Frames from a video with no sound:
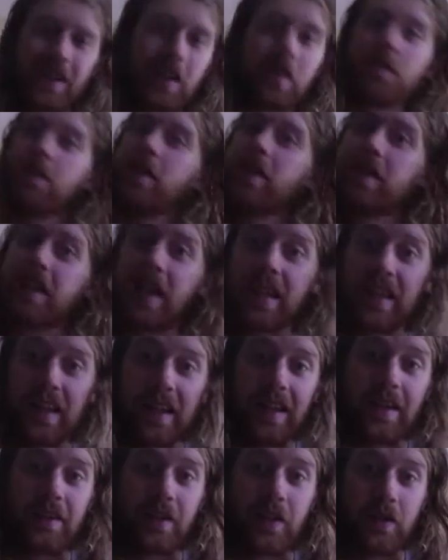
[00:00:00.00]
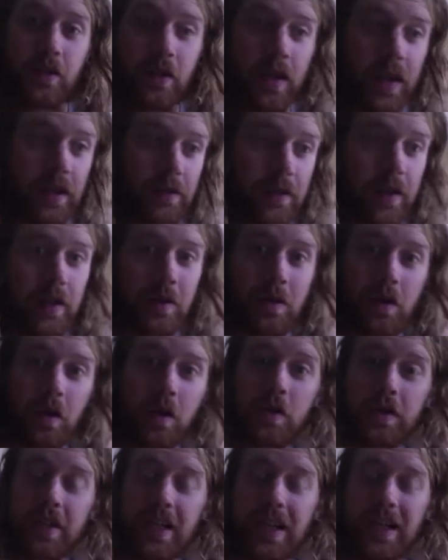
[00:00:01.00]
not that I didn't have a great view the
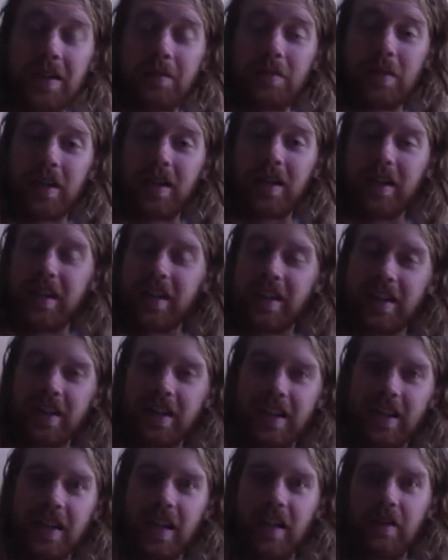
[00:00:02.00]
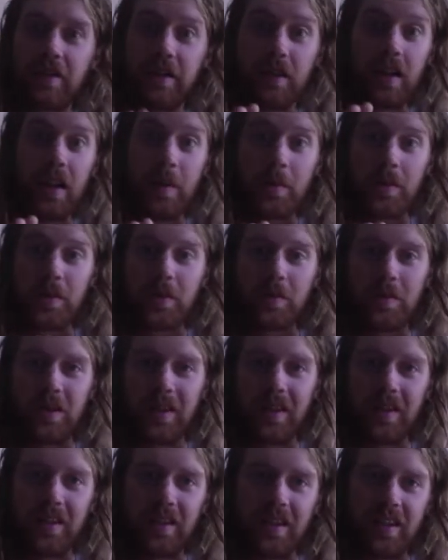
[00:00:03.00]
whole time, but he had a phenomenal one,
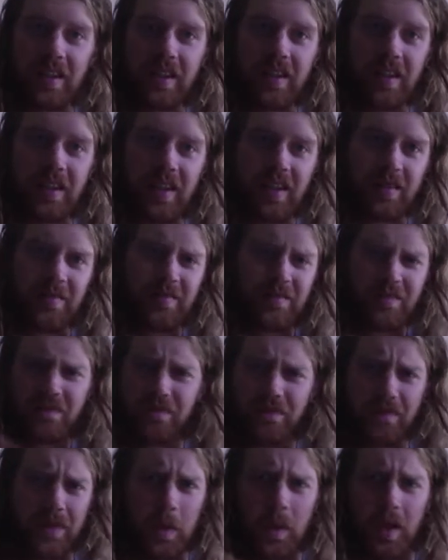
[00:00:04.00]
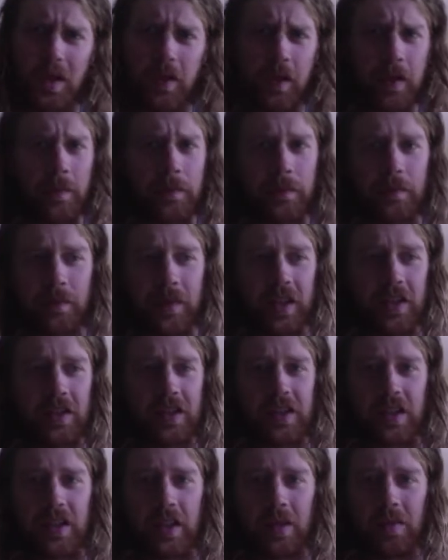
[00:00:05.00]
and whatever.
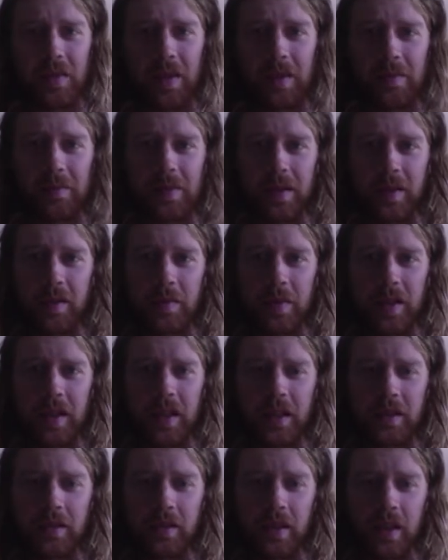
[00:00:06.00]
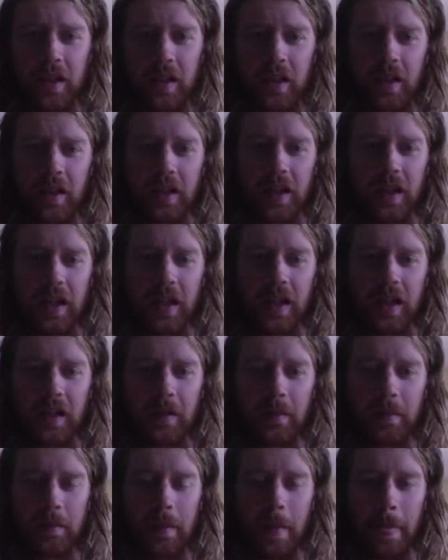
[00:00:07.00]
Should have stayed with him, but no big deal.
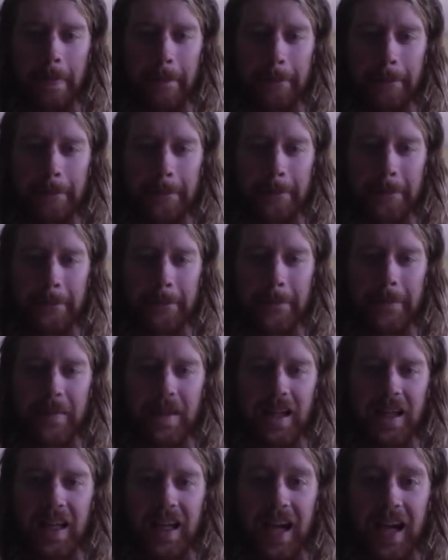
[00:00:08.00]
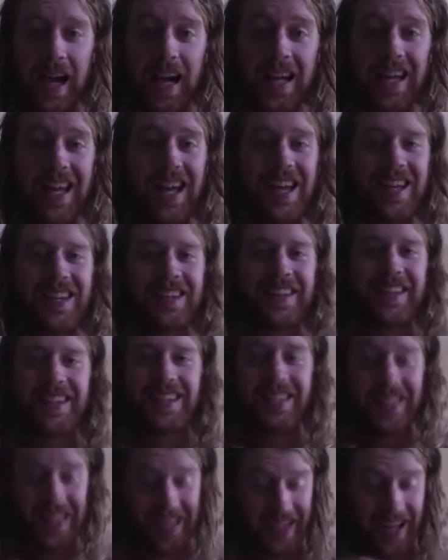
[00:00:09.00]
Um, I had
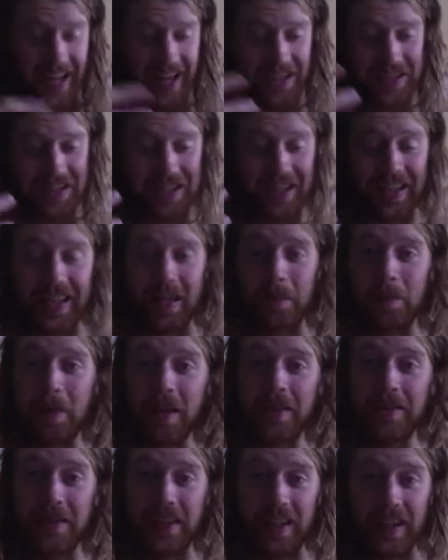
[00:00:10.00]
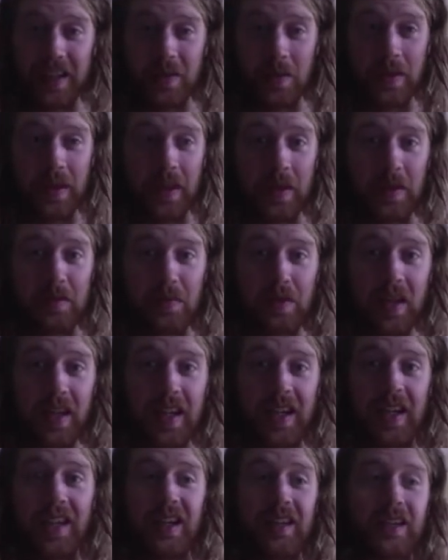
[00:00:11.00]
these actually like epiphanies while they were
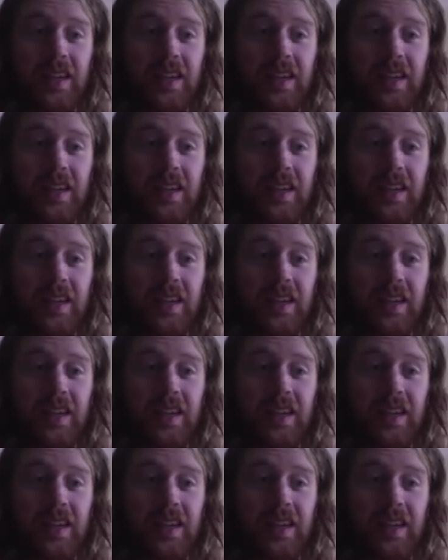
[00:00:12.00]
playing.